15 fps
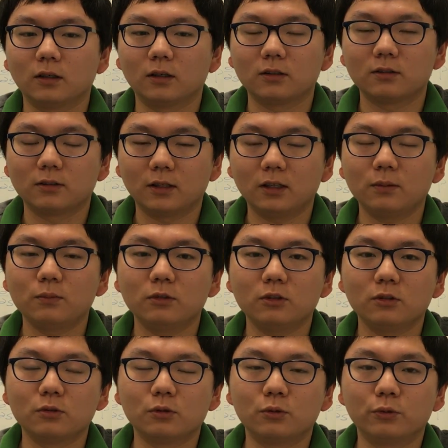It's named
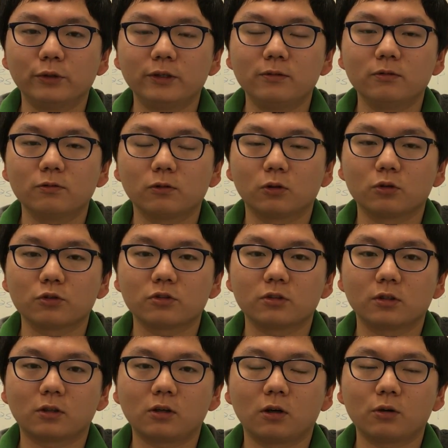
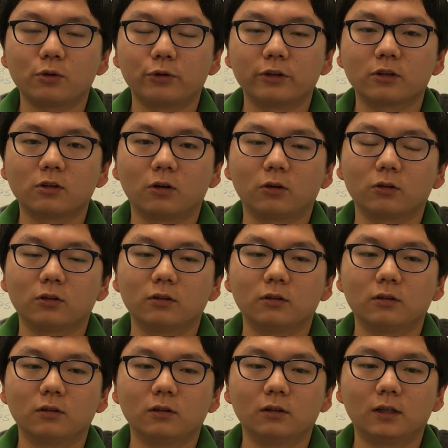reinforced concrete column,
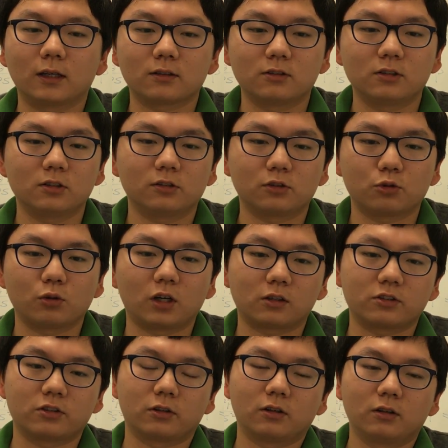like this
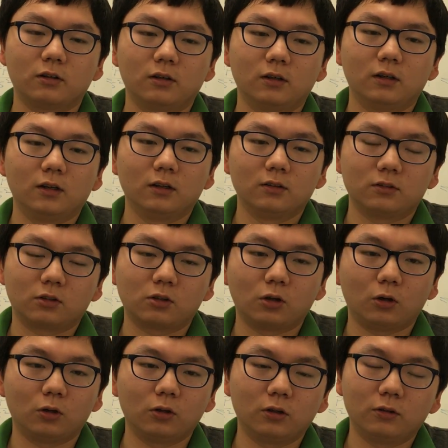structure. The
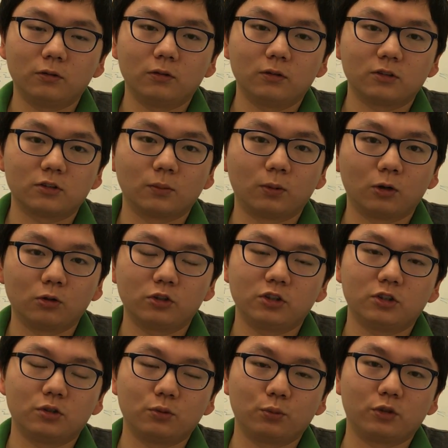column
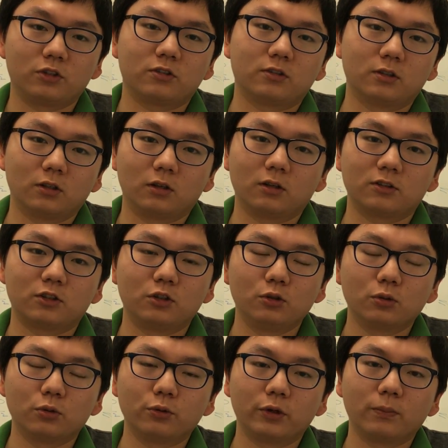supported with the
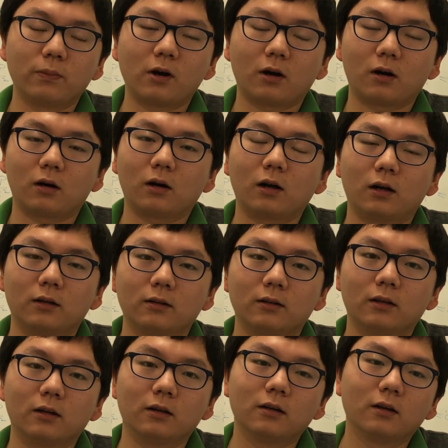steel rebar
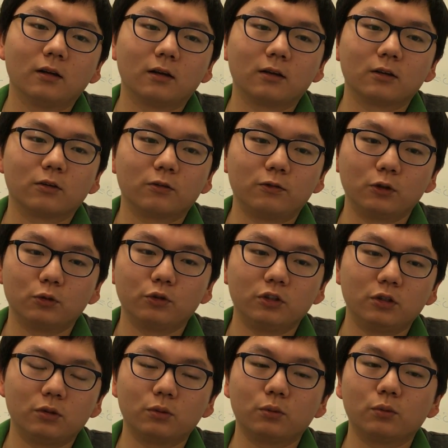and filled
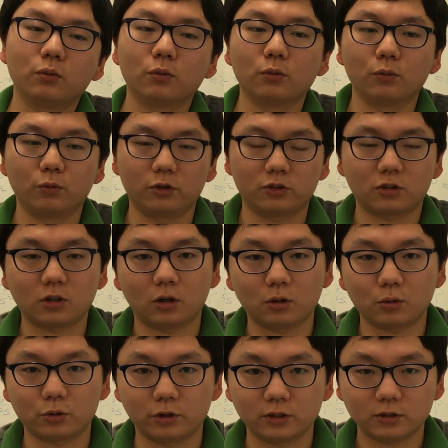in with
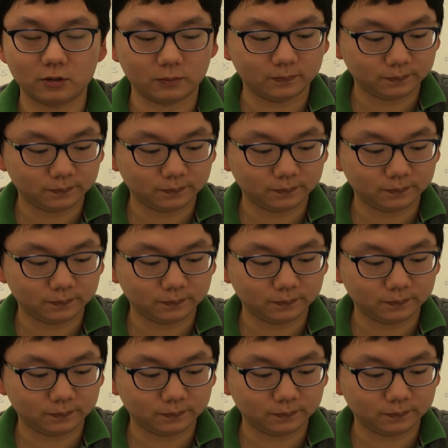concrete.